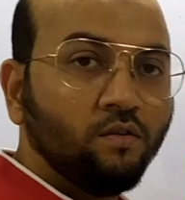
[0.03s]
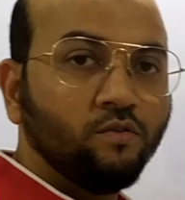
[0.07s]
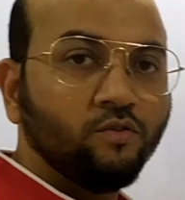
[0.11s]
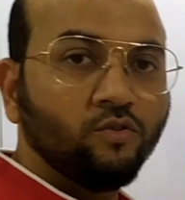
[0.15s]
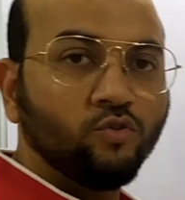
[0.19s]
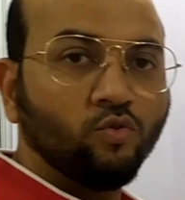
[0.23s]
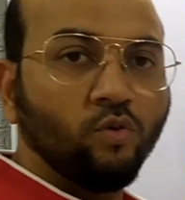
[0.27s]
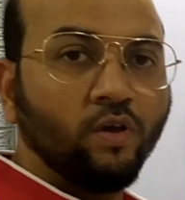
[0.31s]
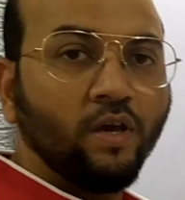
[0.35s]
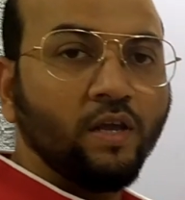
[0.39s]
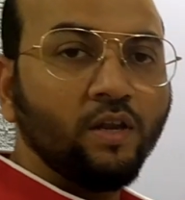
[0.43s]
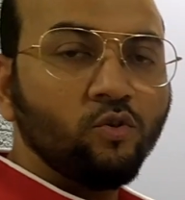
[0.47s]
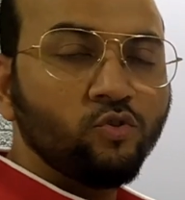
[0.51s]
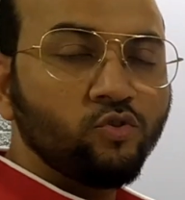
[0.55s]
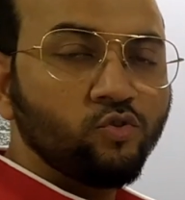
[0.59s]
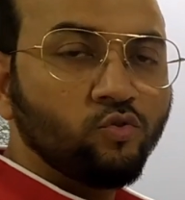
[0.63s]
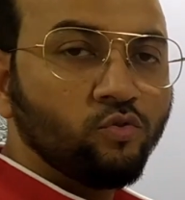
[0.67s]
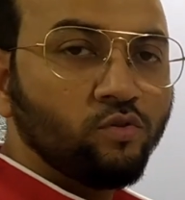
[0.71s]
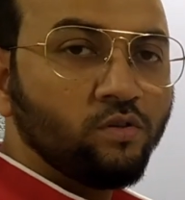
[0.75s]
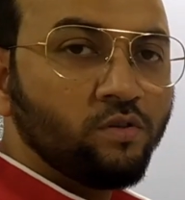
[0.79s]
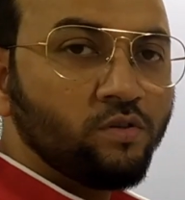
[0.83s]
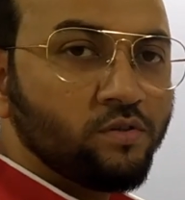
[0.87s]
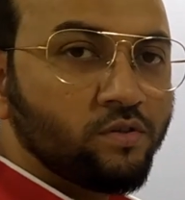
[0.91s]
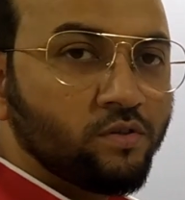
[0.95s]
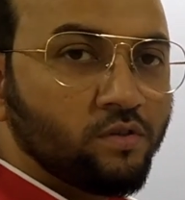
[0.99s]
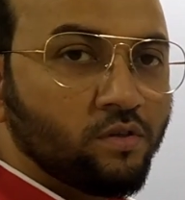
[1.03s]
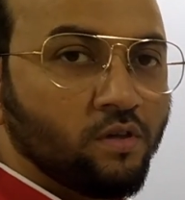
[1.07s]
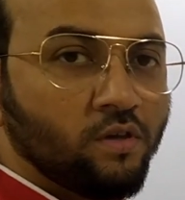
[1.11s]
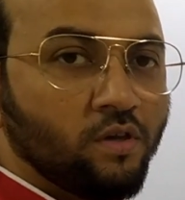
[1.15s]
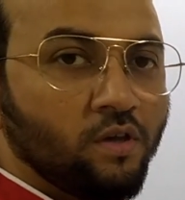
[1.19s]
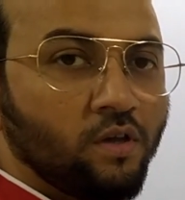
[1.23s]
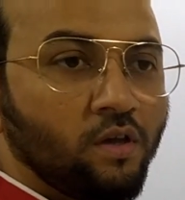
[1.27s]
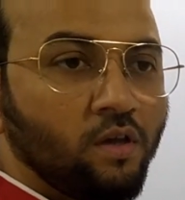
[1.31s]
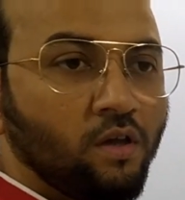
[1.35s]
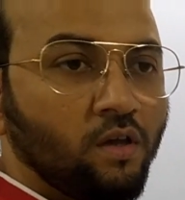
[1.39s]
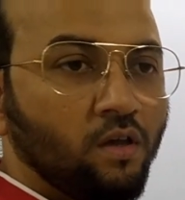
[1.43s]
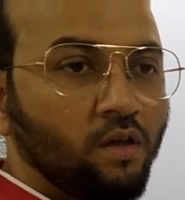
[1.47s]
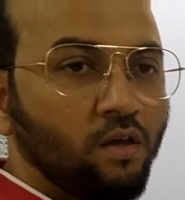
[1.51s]
So hello students,
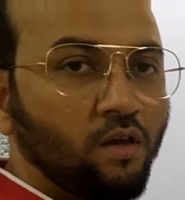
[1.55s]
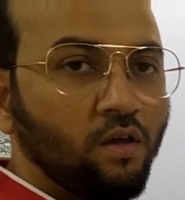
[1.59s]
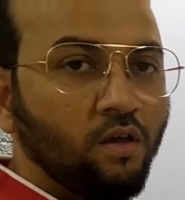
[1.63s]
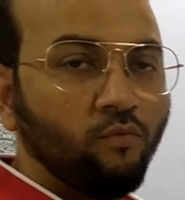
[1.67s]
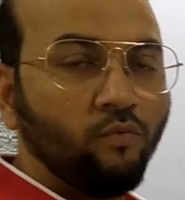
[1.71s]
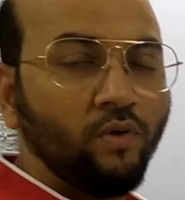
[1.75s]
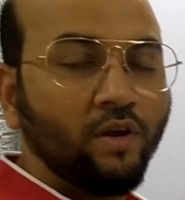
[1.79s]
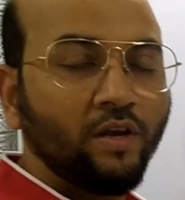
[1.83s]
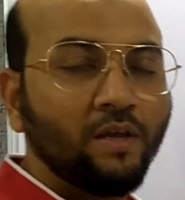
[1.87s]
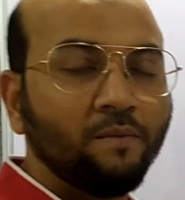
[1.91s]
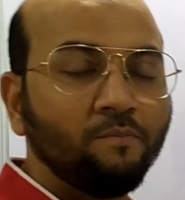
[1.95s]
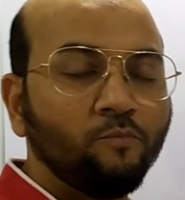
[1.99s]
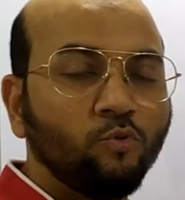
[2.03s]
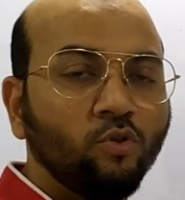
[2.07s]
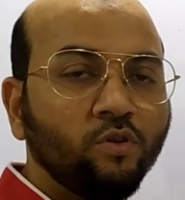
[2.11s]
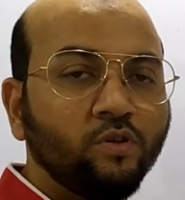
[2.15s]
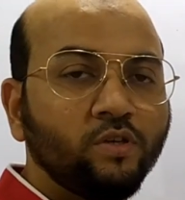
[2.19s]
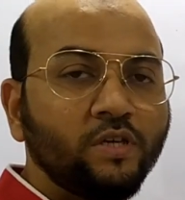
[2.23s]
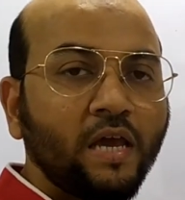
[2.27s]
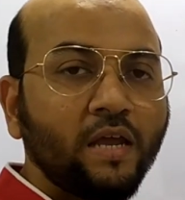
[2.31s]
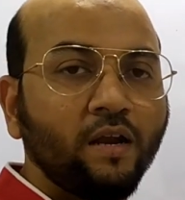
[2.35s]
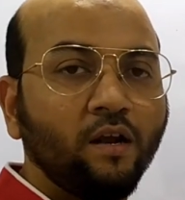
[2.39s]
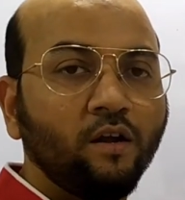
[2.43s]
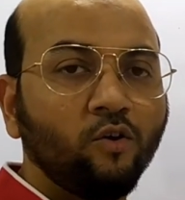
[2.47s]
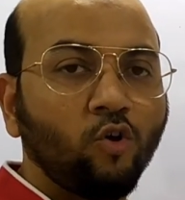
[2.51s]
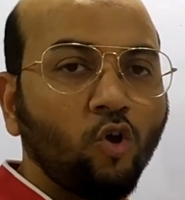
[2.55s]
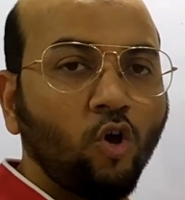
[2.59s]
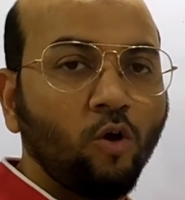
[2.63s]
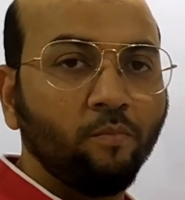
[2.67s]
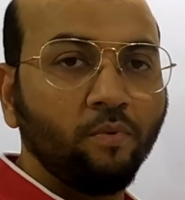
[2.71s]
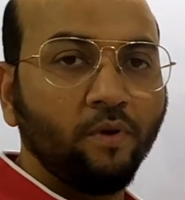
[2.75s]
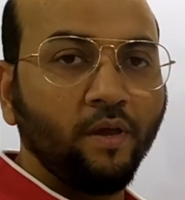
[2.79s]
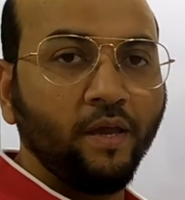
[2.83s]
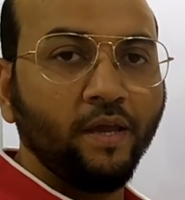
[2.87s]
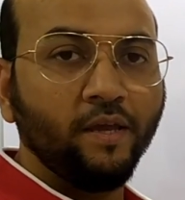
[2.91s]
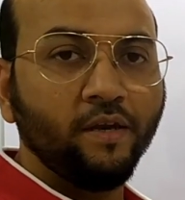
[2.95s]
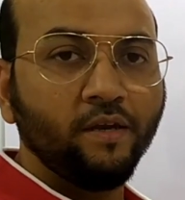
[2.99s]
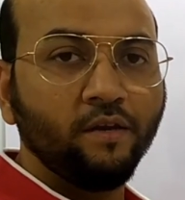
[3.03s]
welcome to the channel
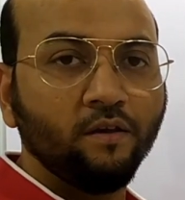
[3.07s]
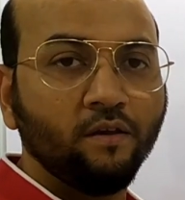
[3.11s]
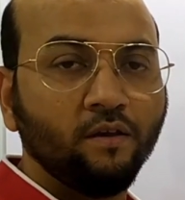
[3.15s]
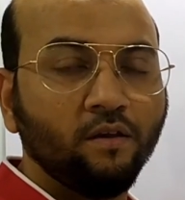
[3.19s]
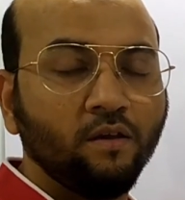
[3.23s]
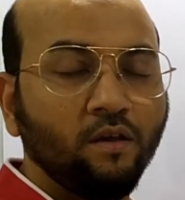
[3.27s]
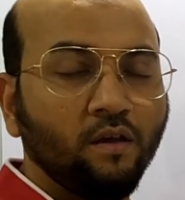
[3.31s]
TopGATE.